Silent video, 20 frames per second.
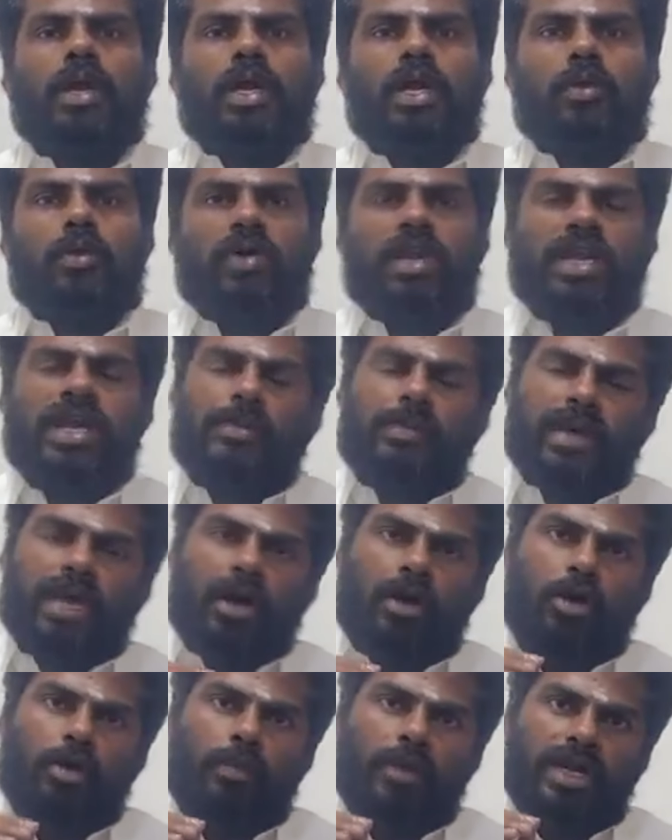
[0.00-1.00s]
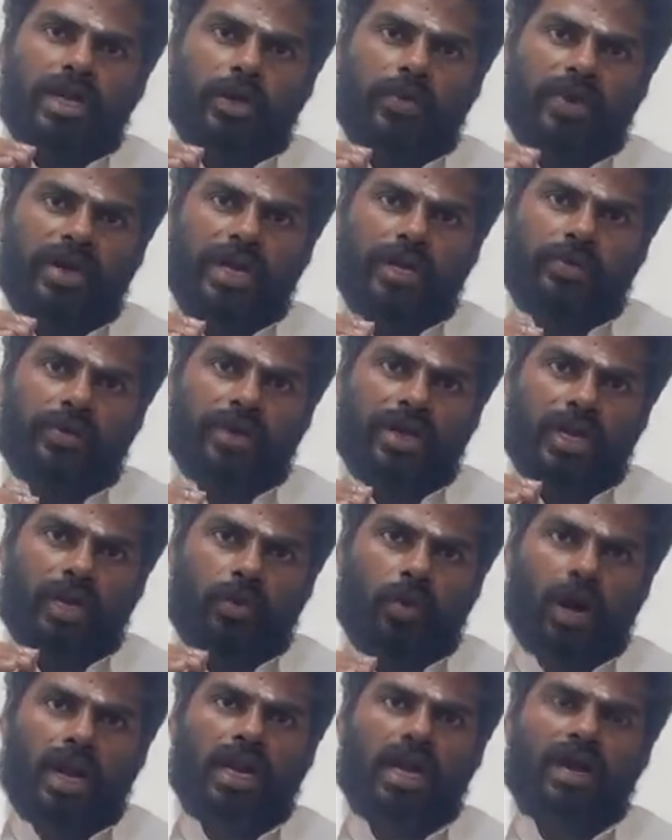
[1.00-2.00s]
Now, DMK government in
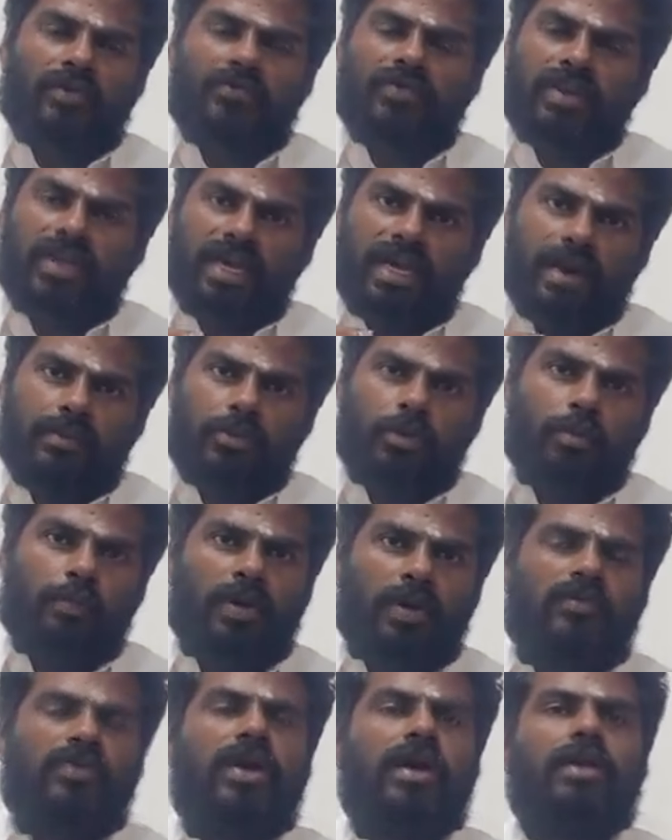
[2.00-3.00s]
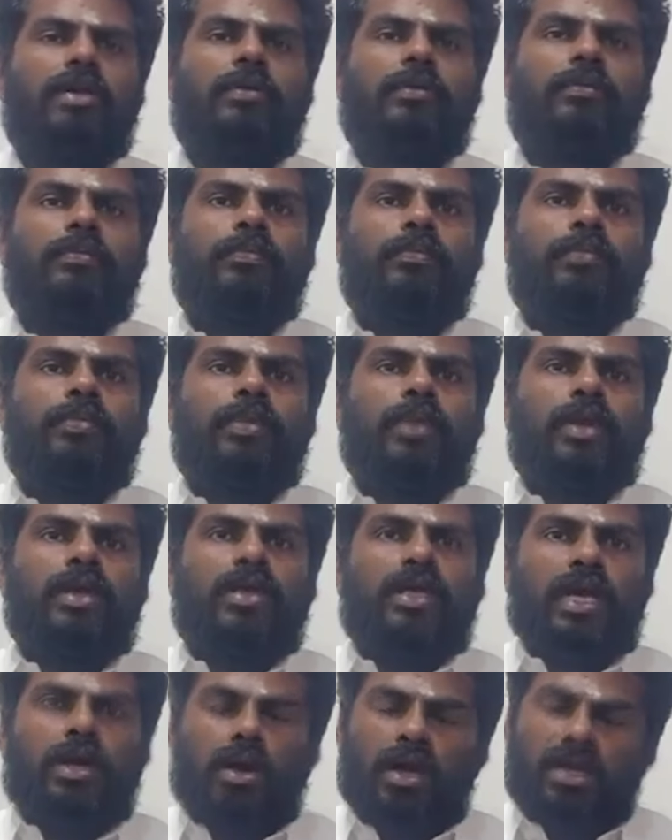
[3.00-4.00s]
2021, after they came to power,
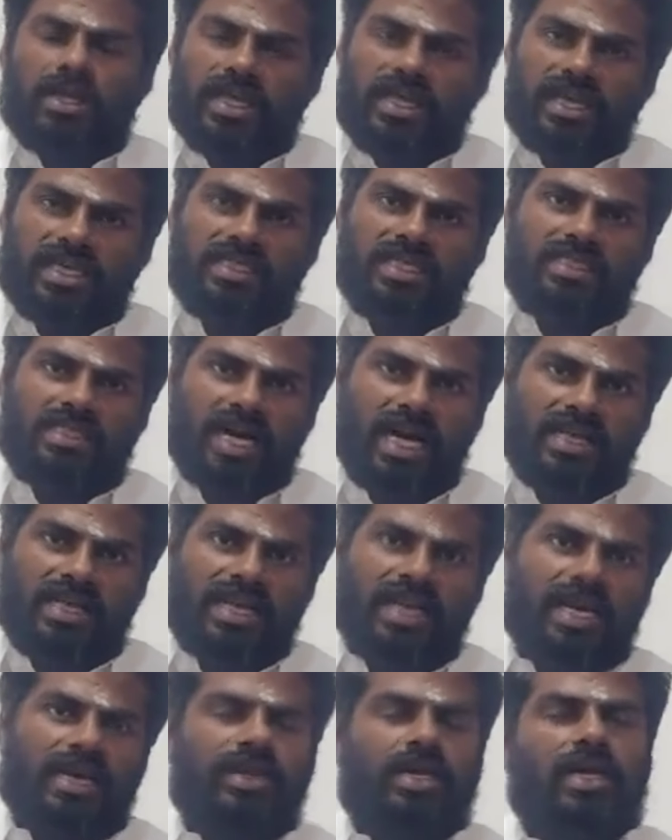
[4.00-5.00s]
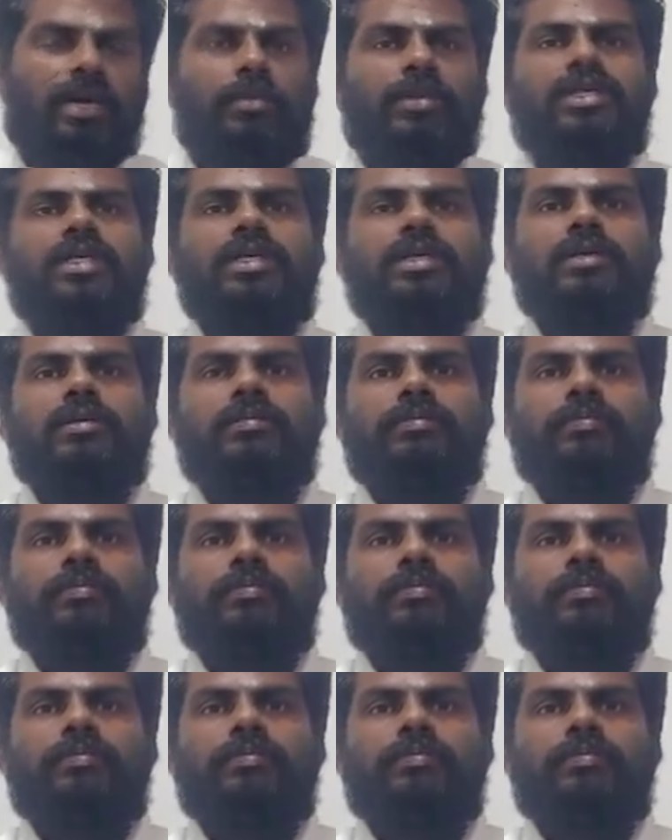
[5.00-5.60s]
they got the Justice Adinathan Commission,